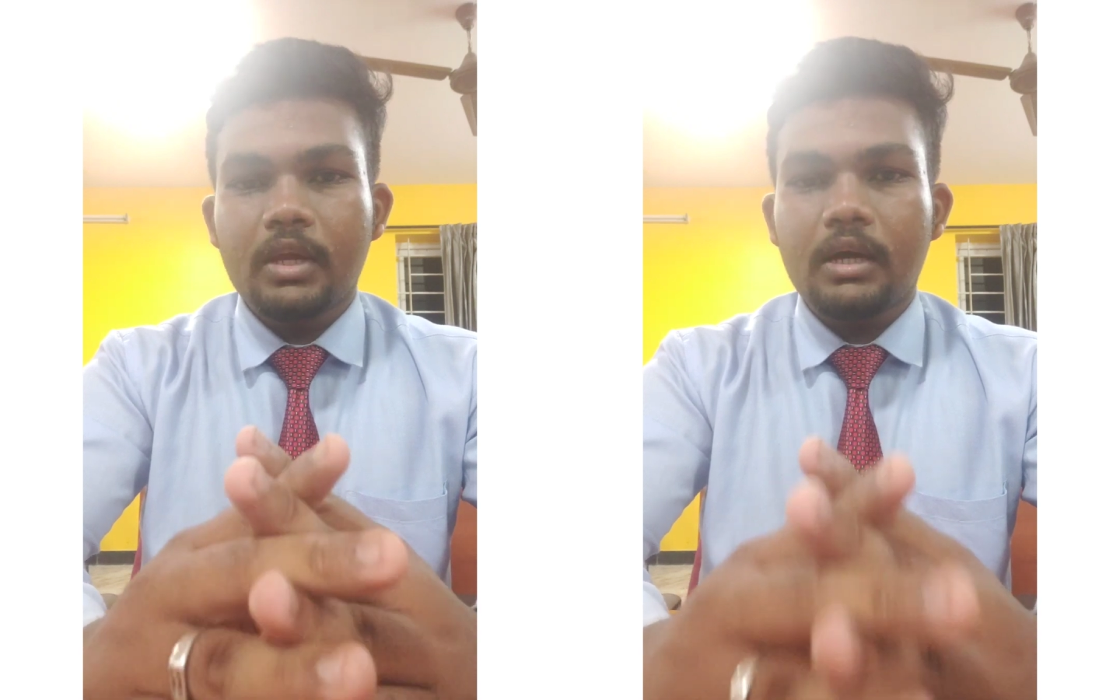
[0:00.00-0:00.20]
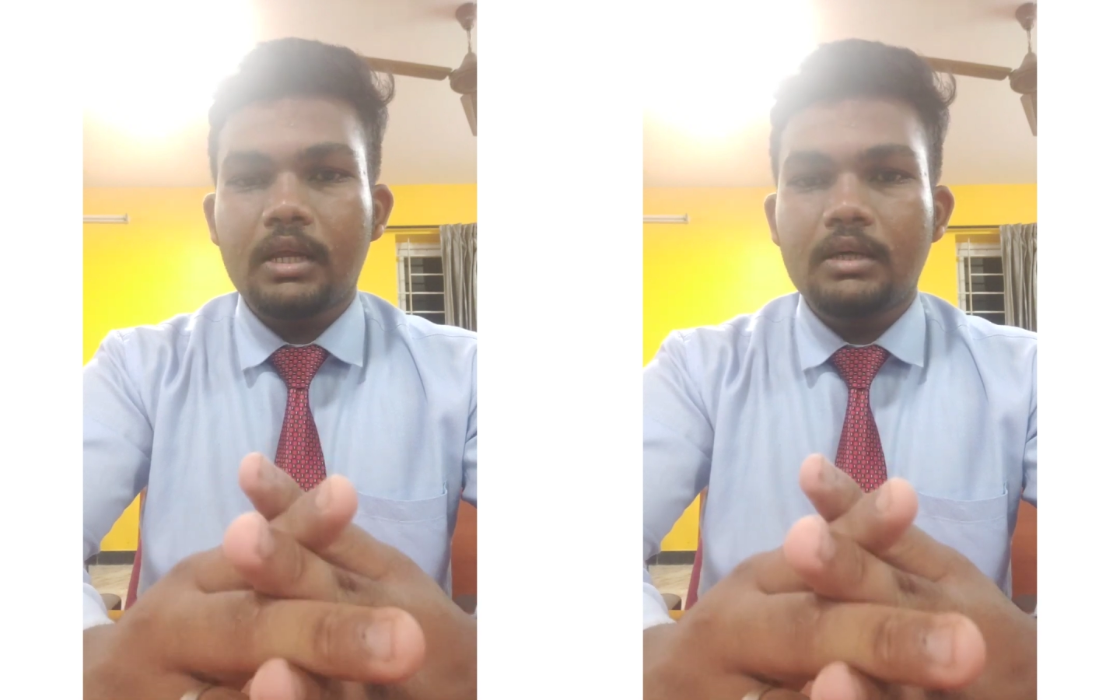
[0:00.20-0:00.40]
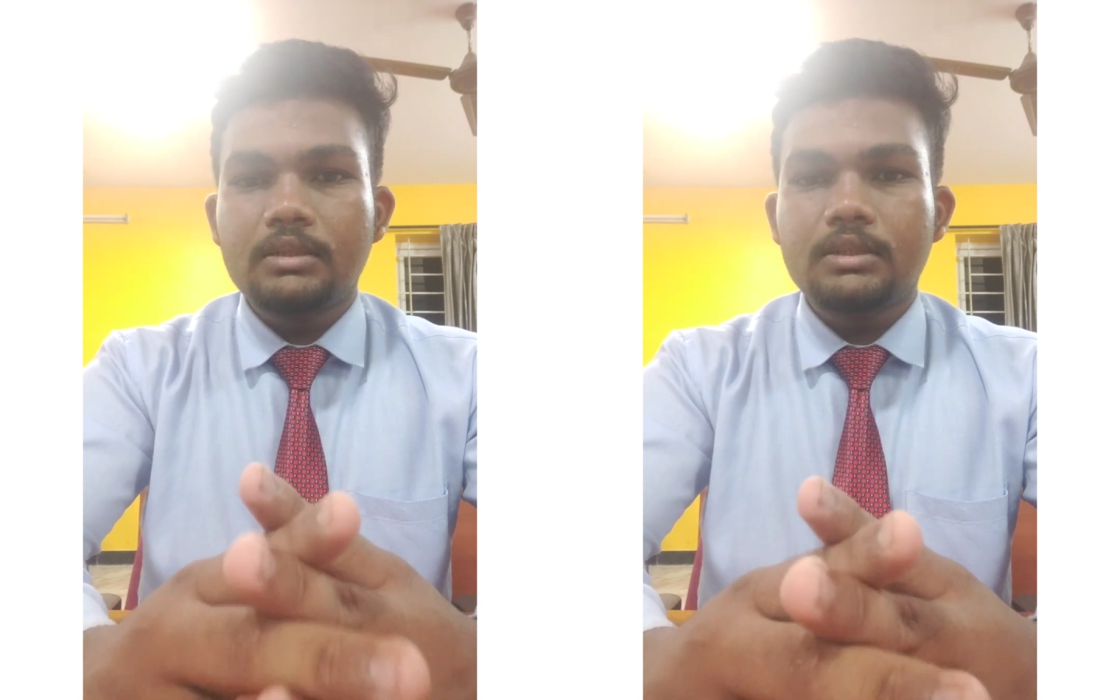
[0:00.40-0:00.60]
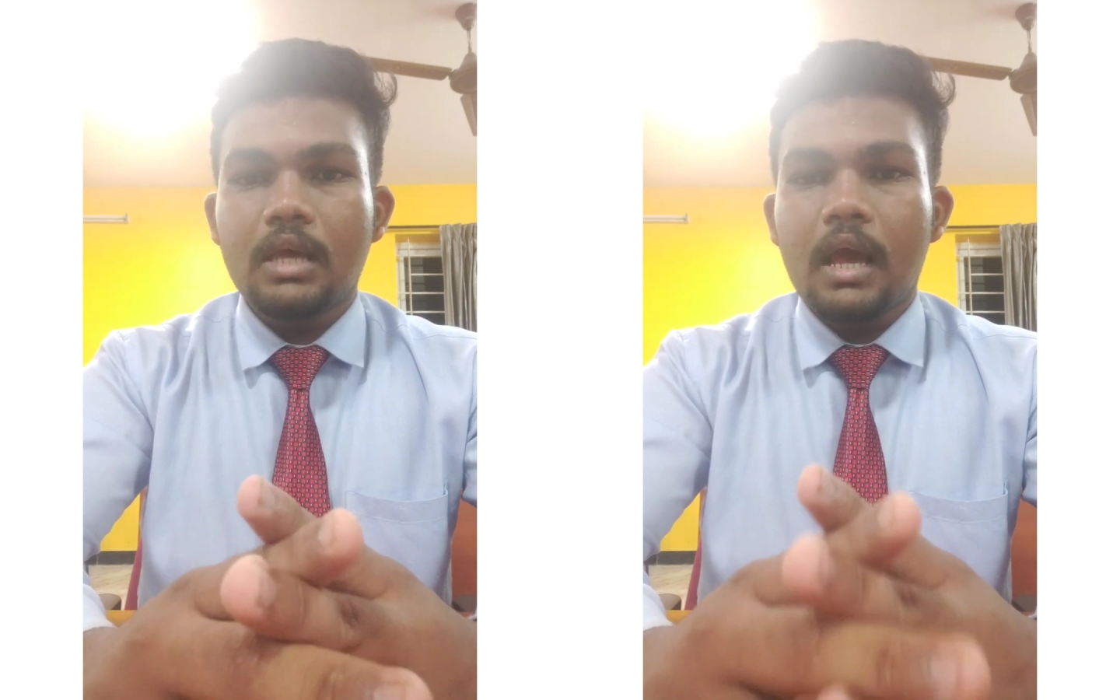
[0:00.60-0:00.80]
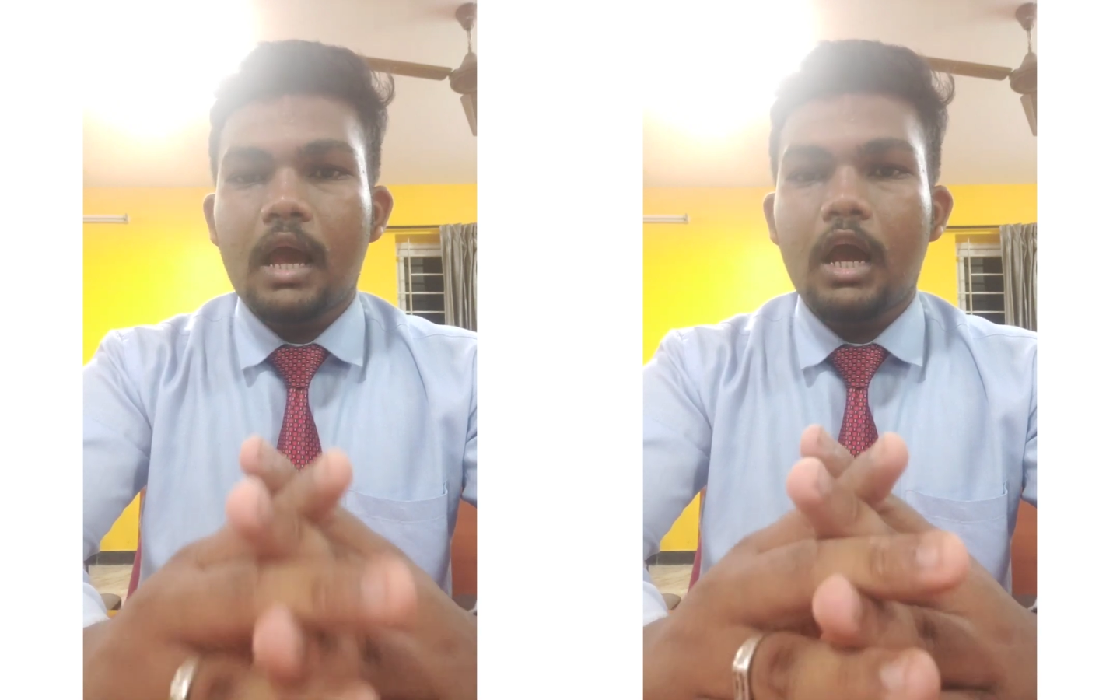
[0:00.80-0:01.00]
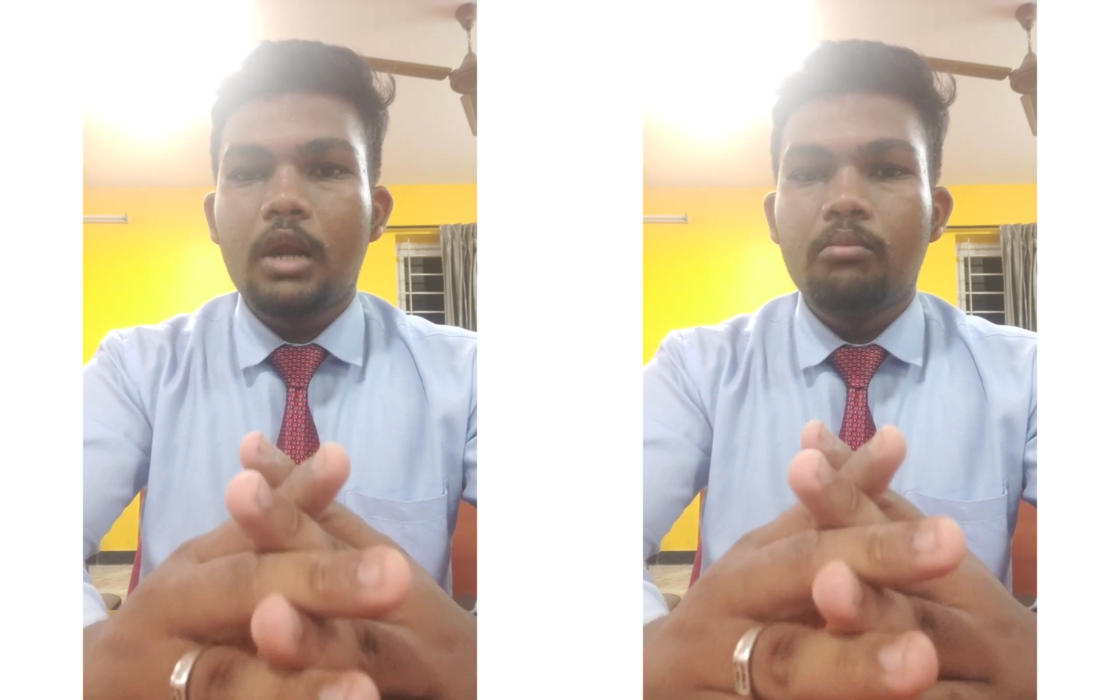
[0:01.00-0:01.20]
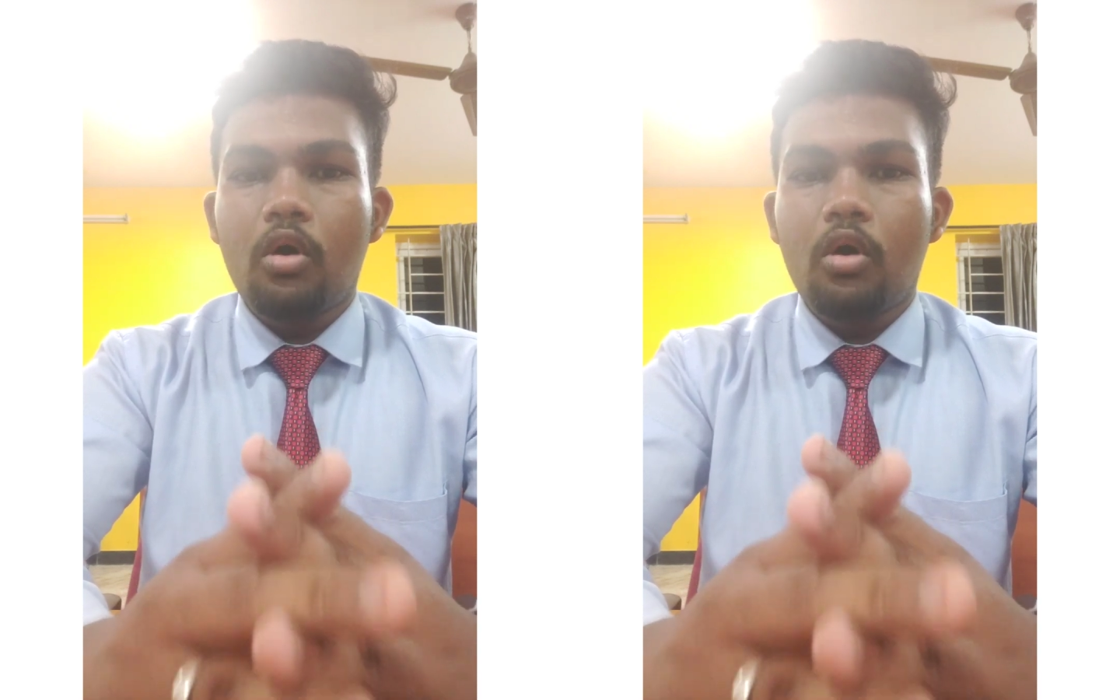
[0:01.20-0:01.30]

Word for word: colors and